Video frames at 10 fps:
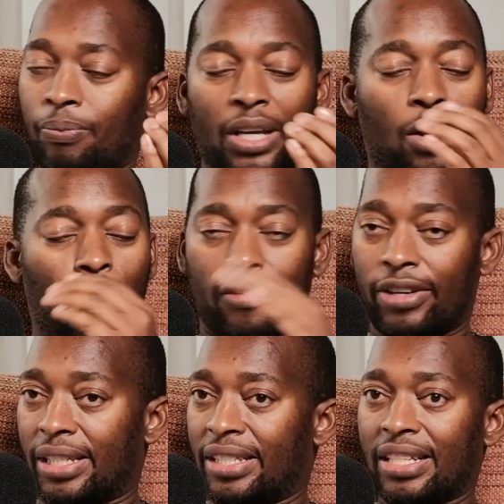all of
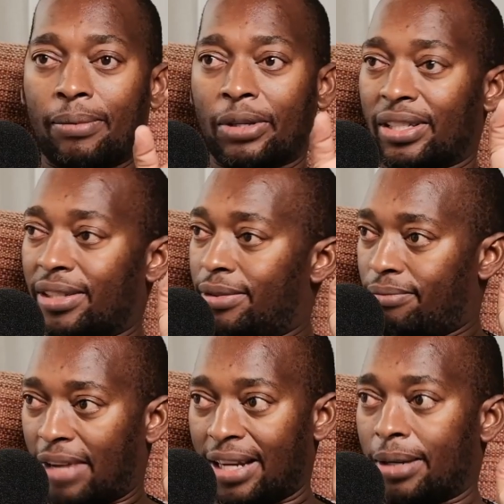it, just about
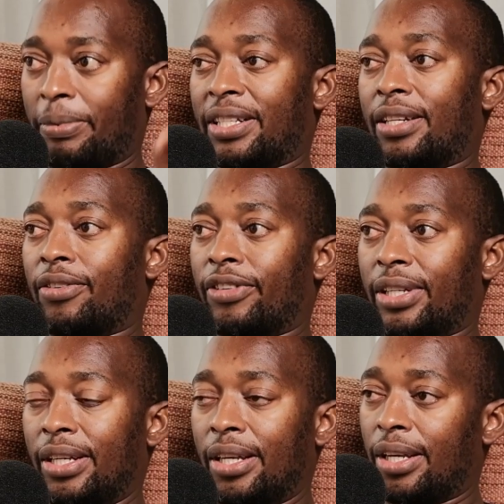100% of it,
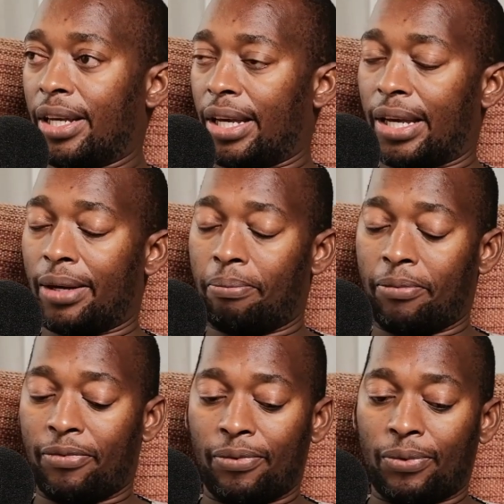
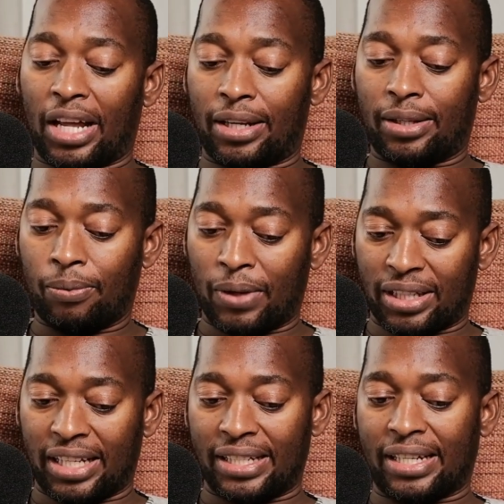that was
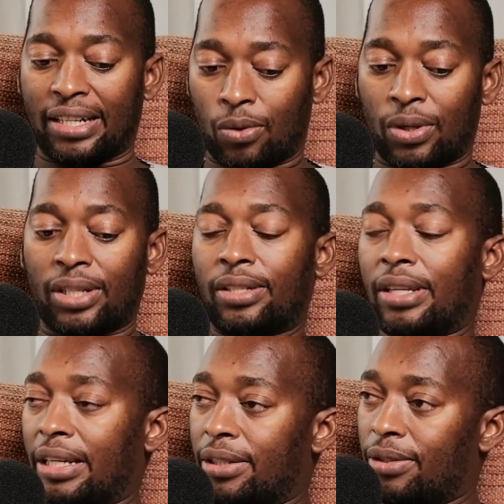cancerous or
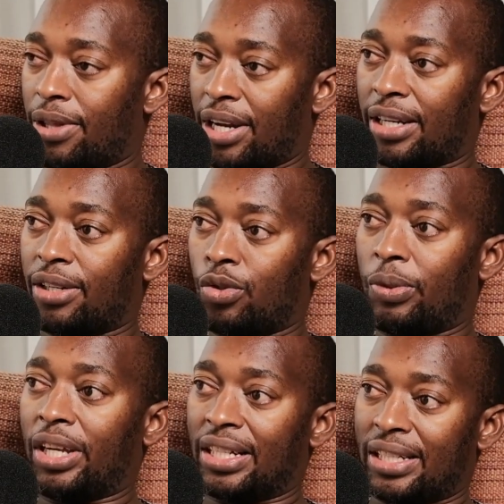that threatened to be
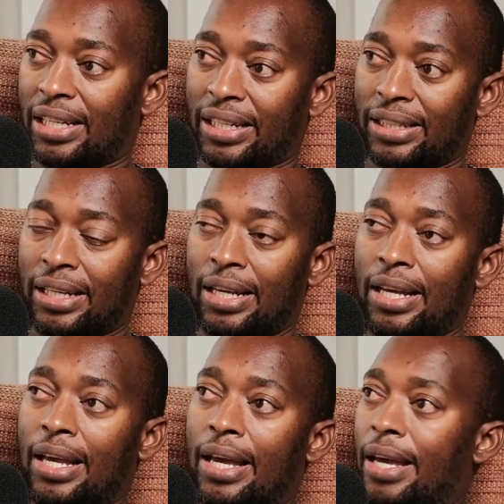cancerous.
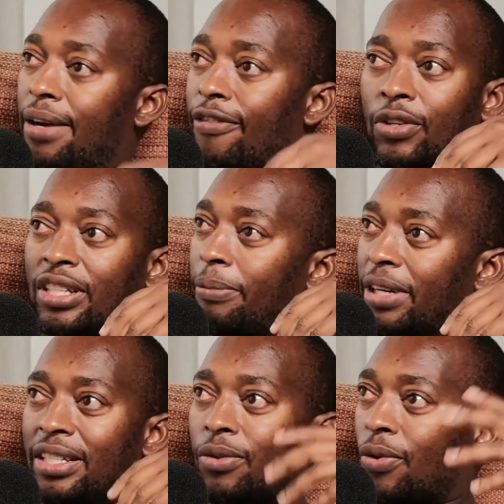For some
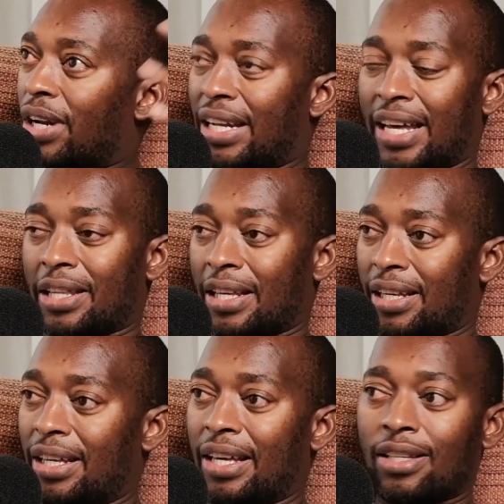reason or another,
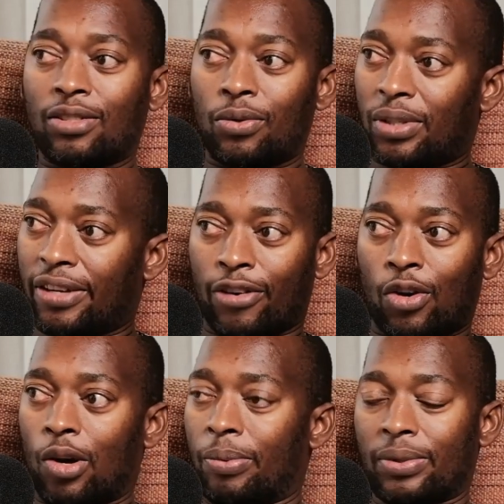you
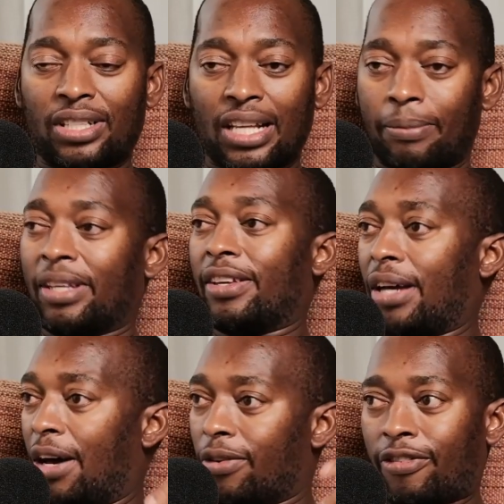develop something
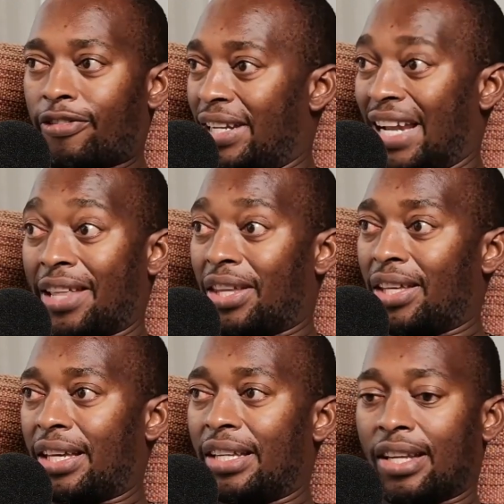out of
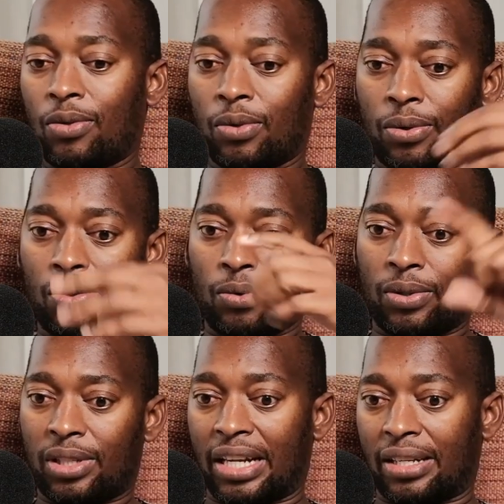nothing, and then you
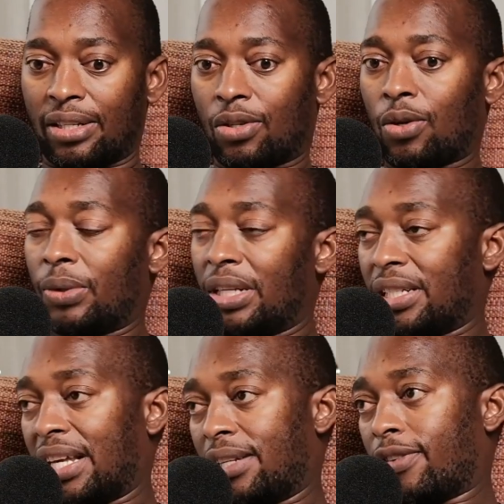start showing
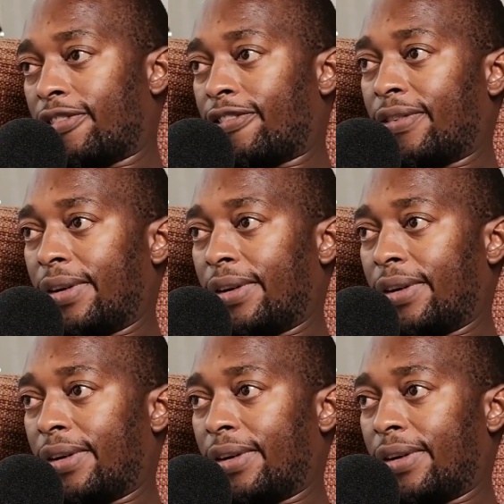signs of